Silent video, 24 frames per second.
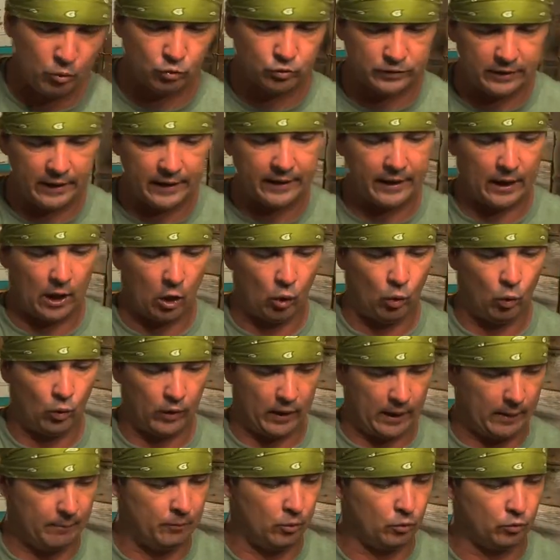gonna tell y'all what
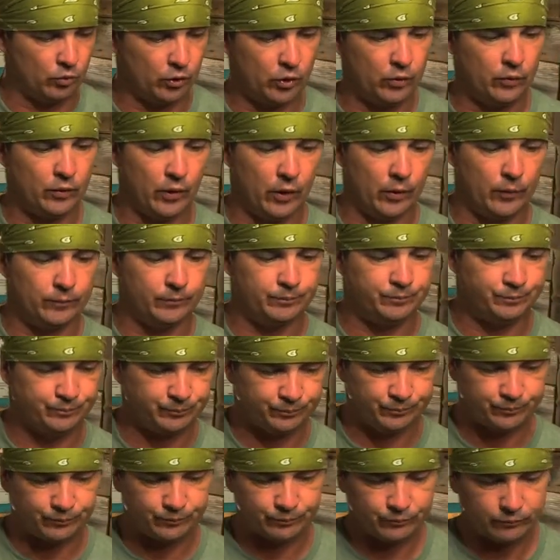I'm gonna do
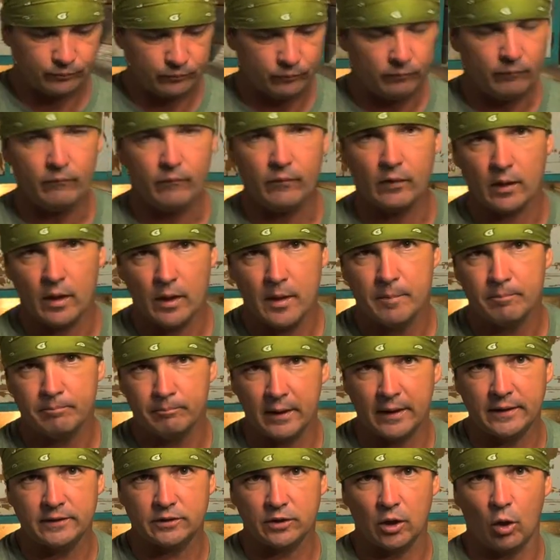though.
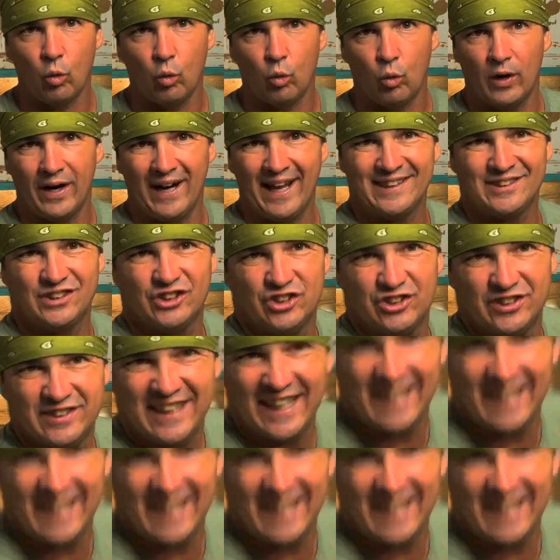Based on what I just